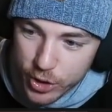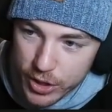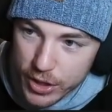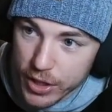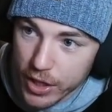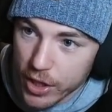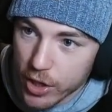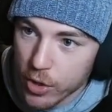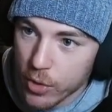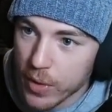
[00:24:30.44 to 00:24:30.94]
to
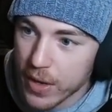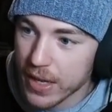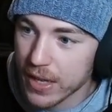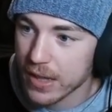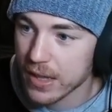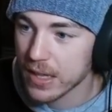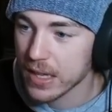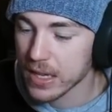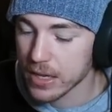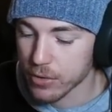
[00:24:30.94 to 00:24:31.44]
go
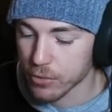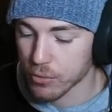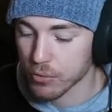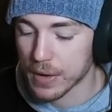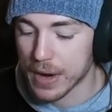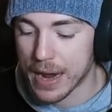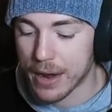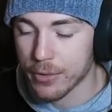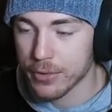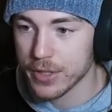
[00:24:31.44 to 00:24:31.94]
in the
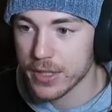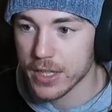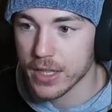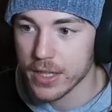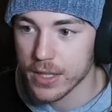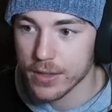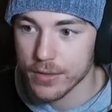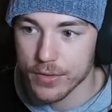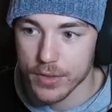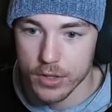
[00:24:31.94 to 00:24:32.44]
round
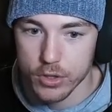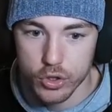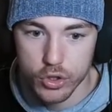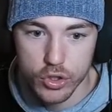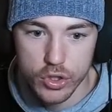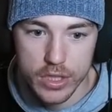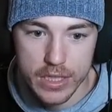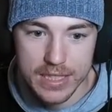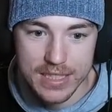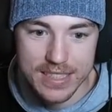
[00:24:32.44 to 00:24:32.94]
of
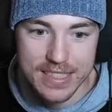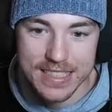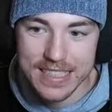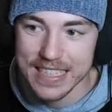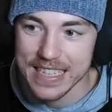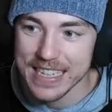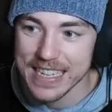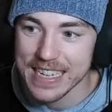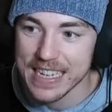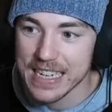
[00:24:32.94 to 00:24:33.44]

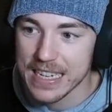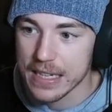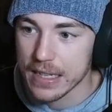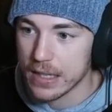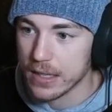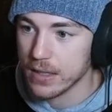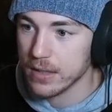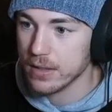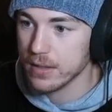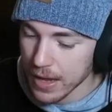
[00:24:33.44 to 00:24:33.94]

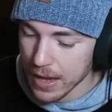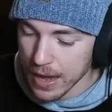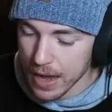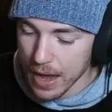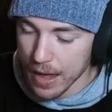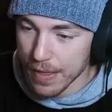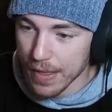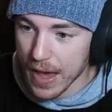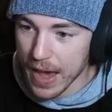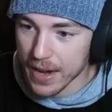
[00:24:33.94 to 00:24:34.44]
16.
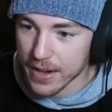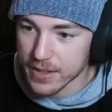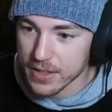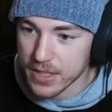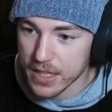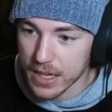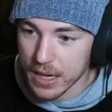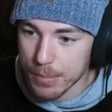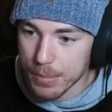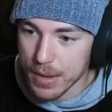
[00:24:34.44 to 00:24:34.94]
And that is
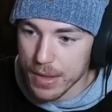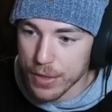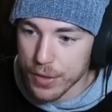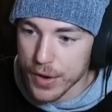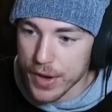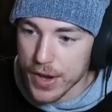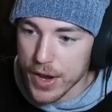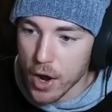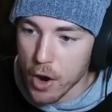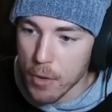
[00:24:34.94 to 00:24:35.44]
going to be
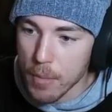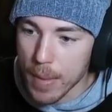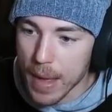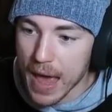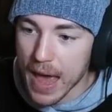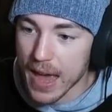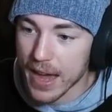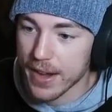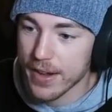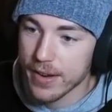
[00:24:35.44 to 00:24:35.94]
the
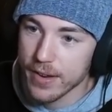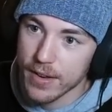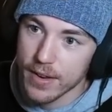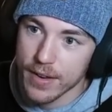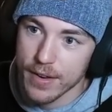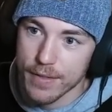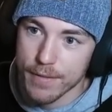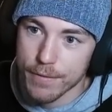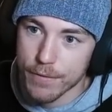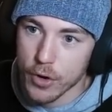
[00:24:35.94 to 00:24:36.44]
Nomad
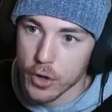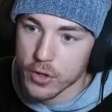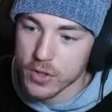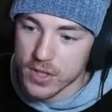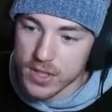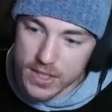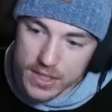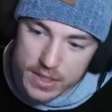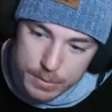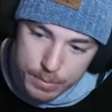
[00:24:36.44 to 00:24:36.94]

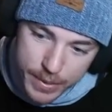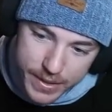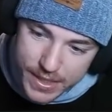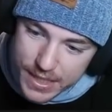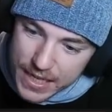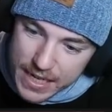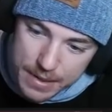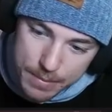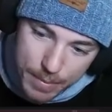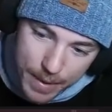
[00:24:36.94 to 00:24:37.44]
versus
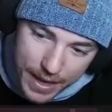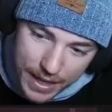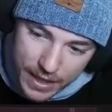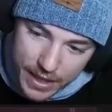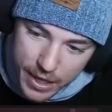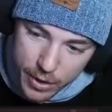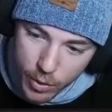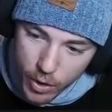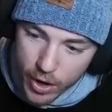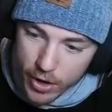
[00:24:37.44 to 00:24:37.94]
petite
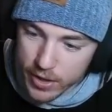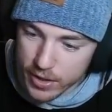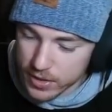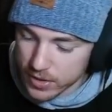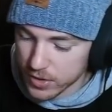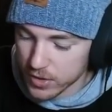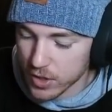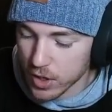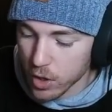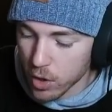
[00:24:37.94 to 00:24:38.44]
paleo
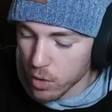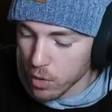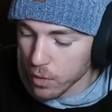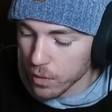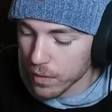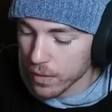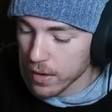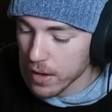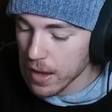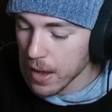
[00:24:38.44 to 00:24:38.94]
artist's
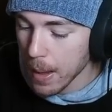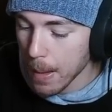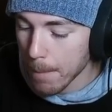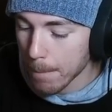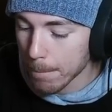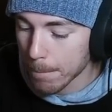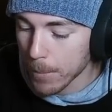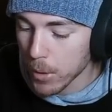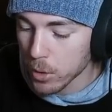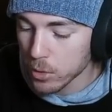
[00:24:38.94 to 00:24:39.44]
own
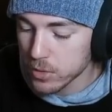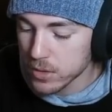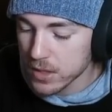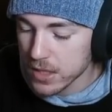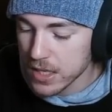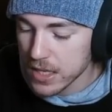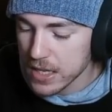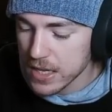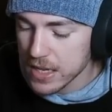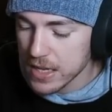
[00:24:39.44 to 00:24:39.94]

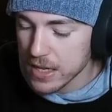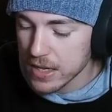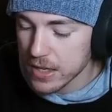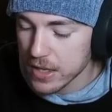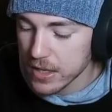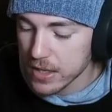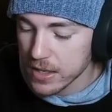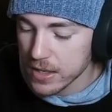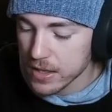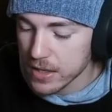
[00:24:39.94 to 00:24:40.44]

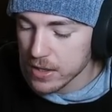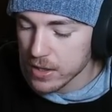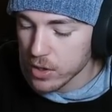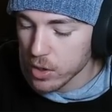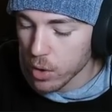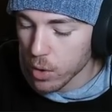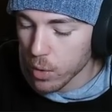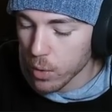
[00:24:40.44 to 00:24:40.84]
multoisda.